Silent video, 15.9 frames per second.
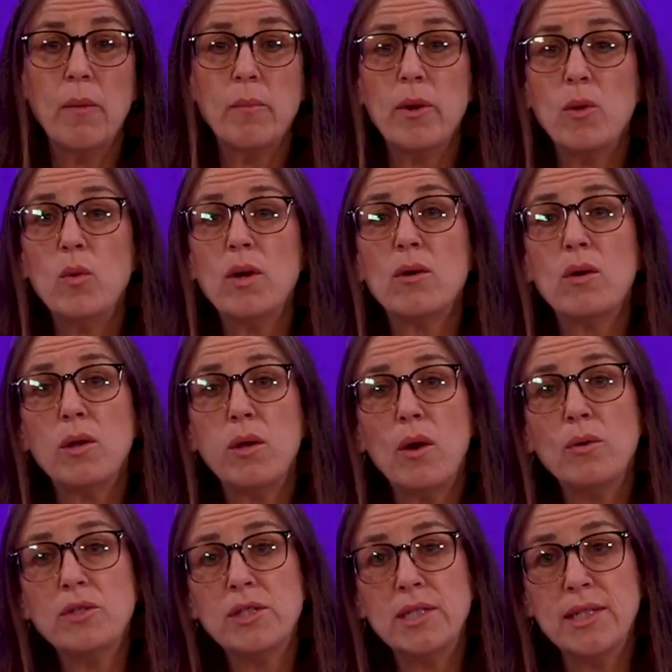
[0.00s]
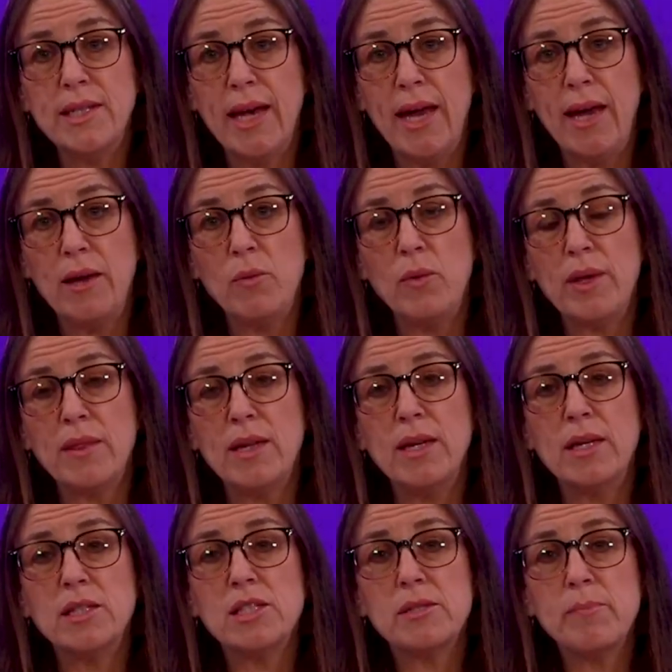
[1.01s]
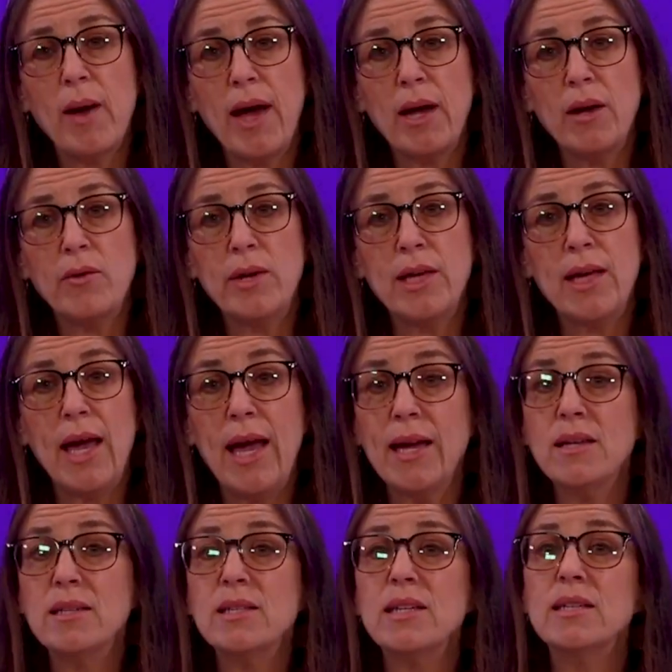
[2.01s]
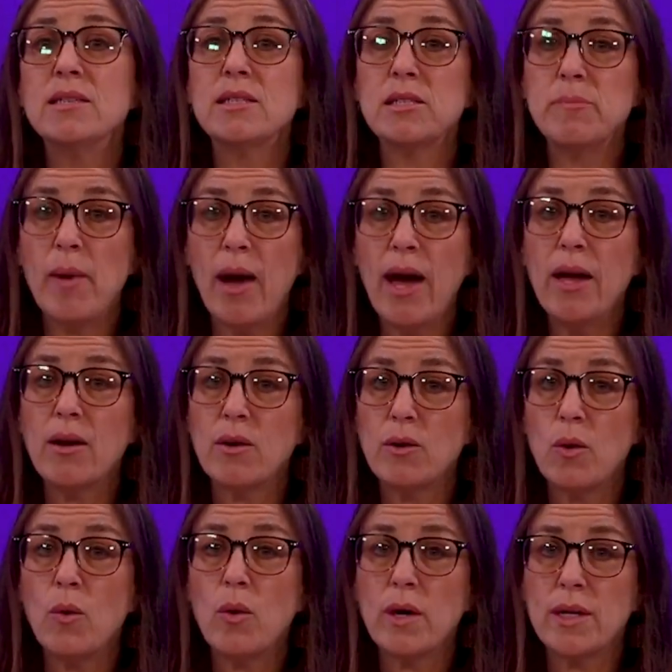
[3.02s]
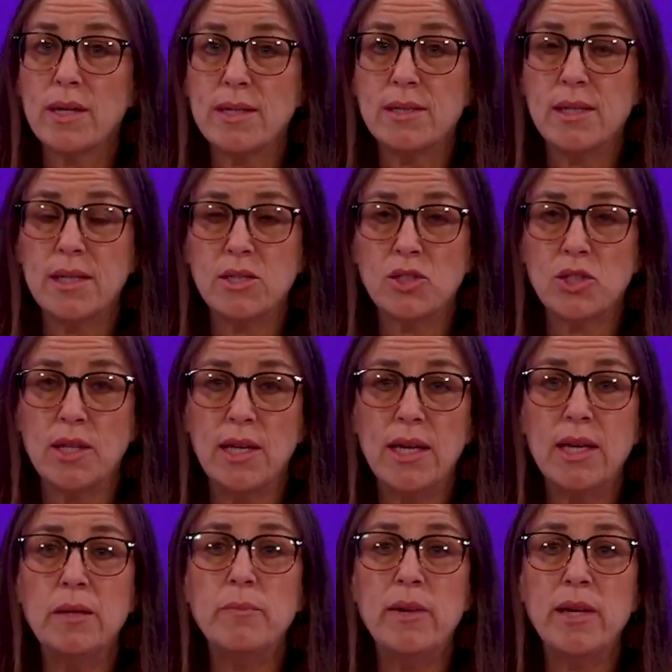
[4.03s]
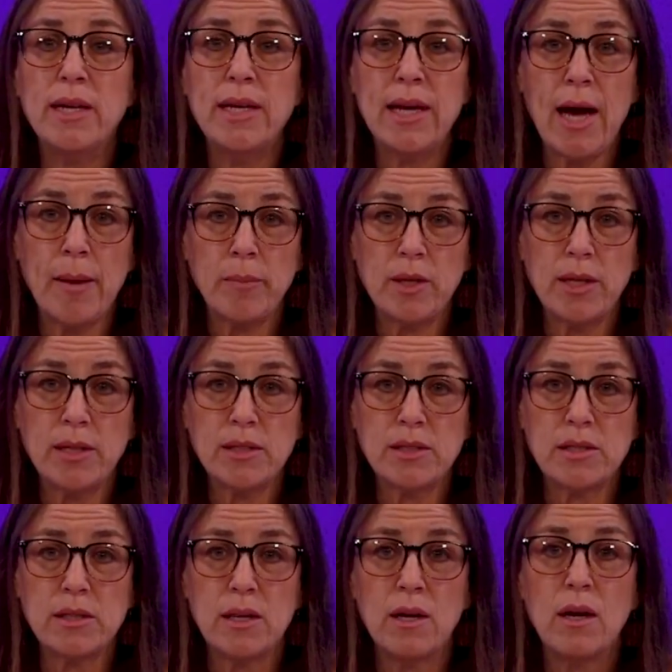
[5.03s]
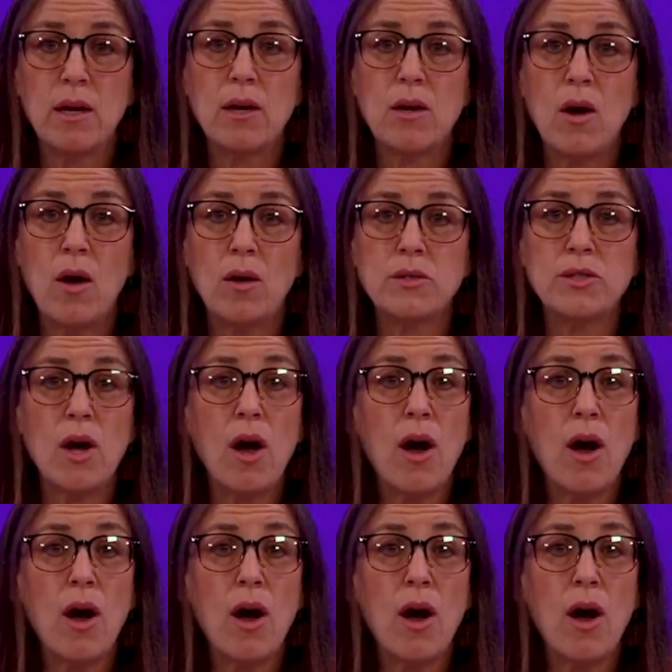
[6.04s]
But we'll close today with an inspiring and inspired organization in Minneapolis called